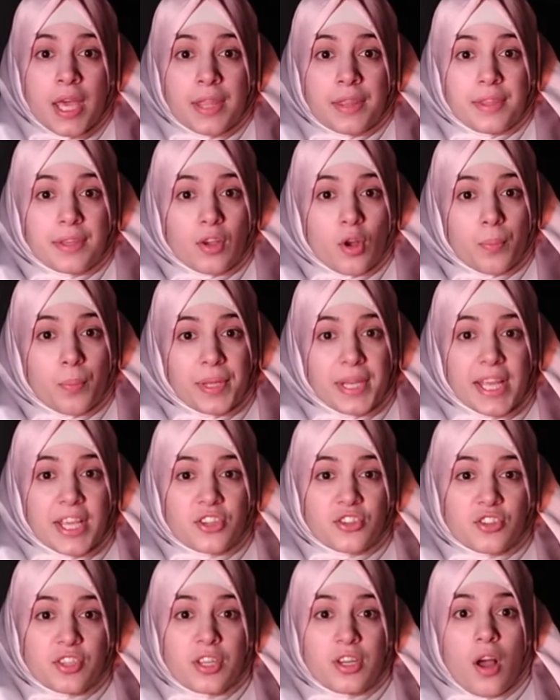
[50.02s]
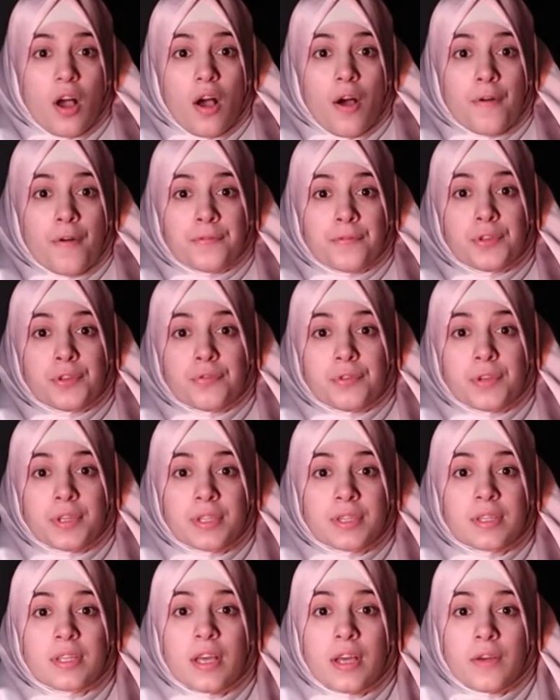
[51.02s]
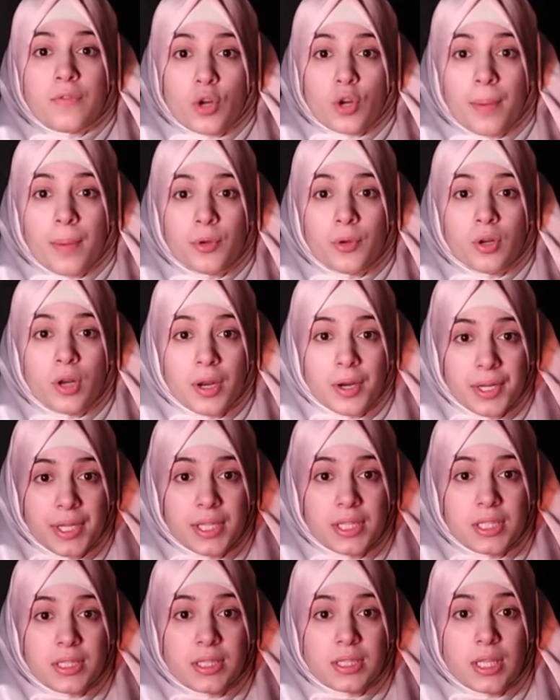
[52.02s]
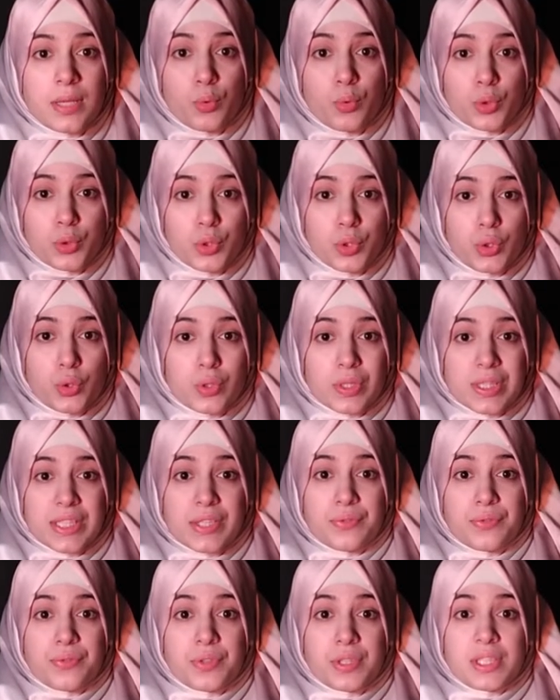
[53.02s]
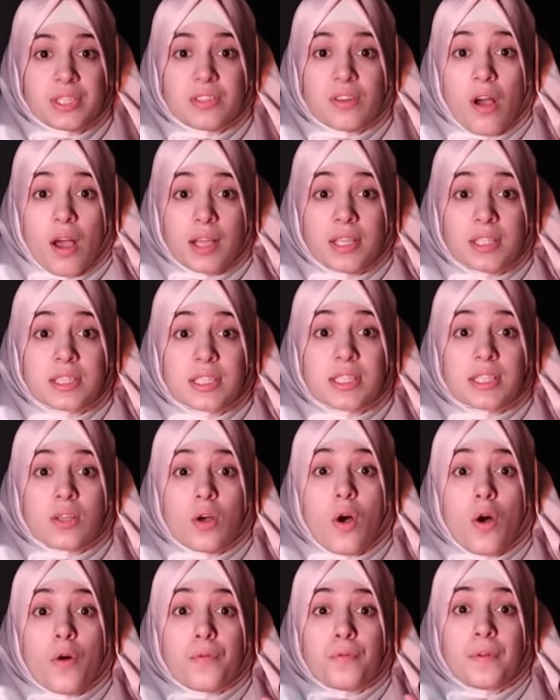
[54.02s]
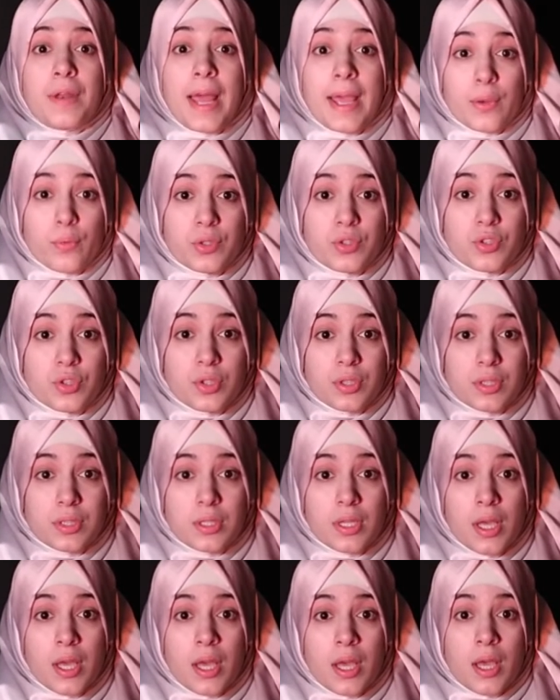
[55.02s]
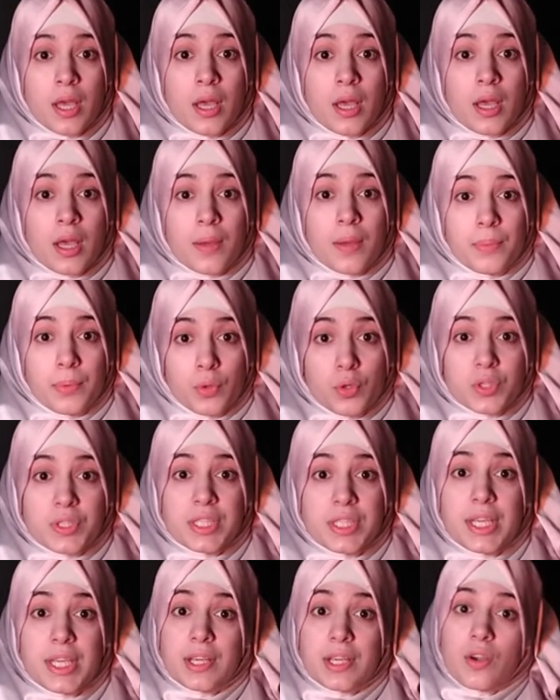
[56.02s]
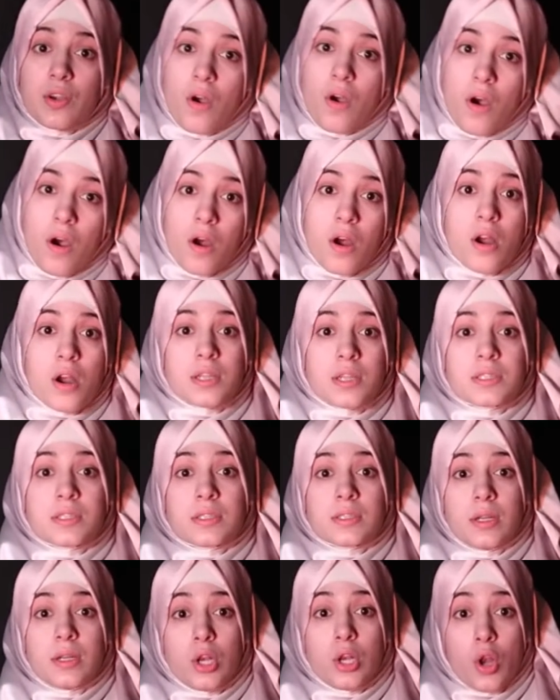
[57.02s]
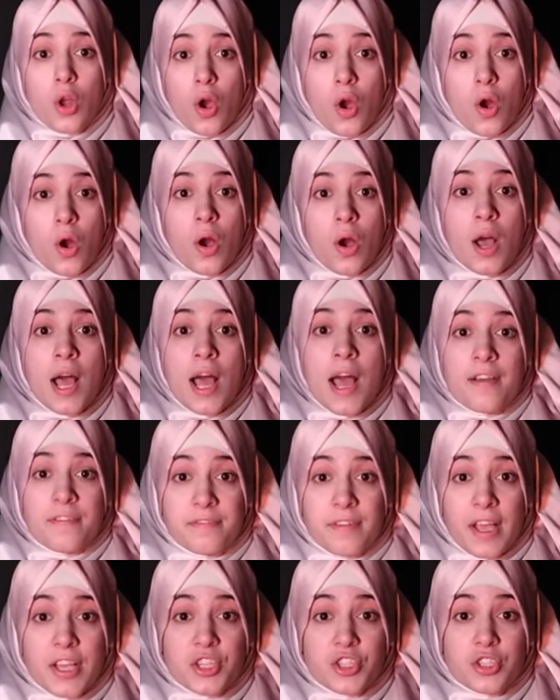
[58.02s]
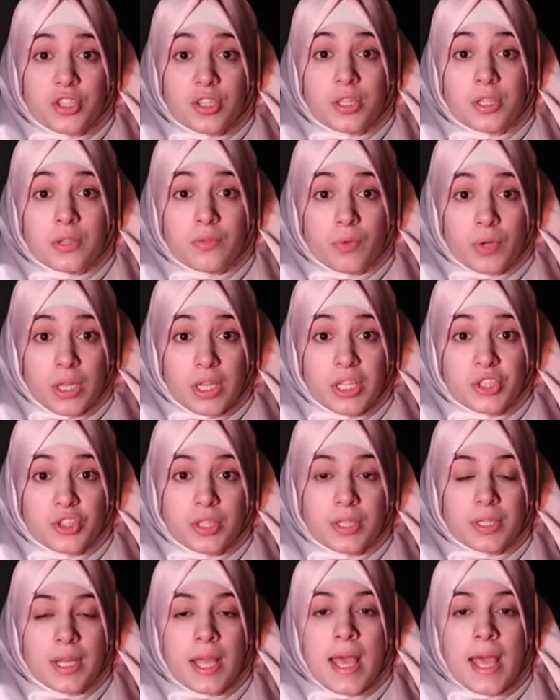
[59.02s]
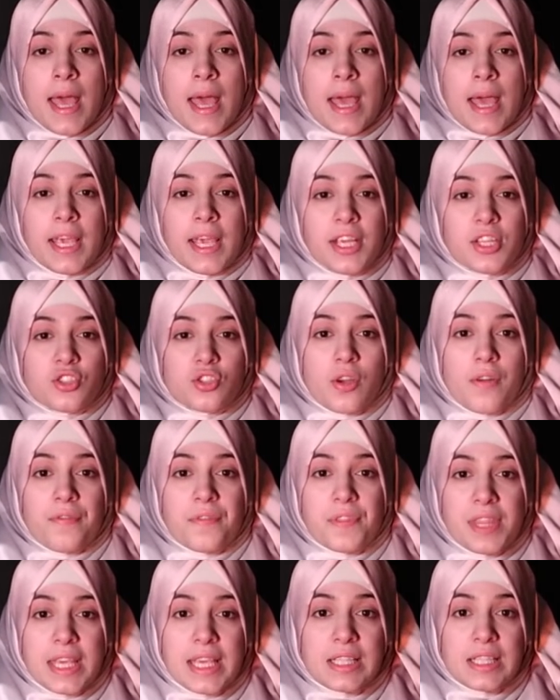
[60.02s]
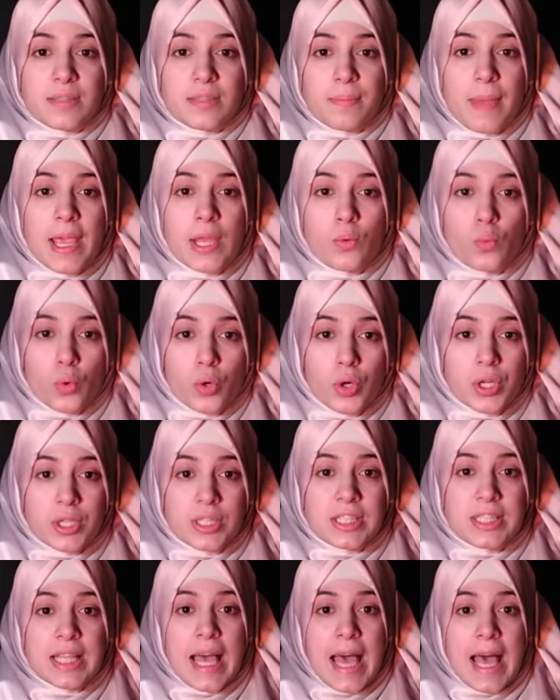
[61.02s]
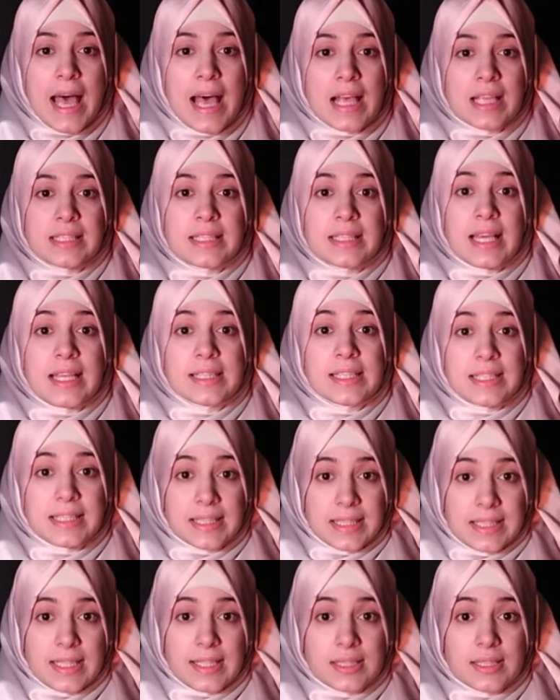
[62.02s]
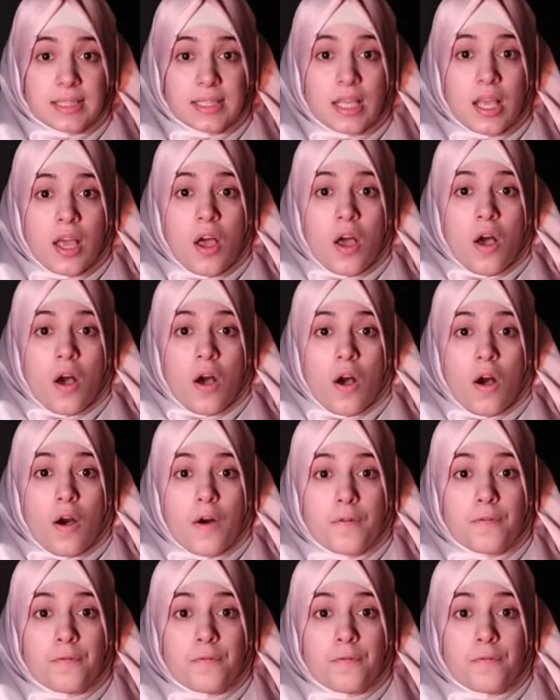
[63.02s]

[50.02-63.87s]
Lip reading: The combination of different vocabularies produce different kinds of languages. Music, art, law, fashion, religion. Each of these main words has a distinct of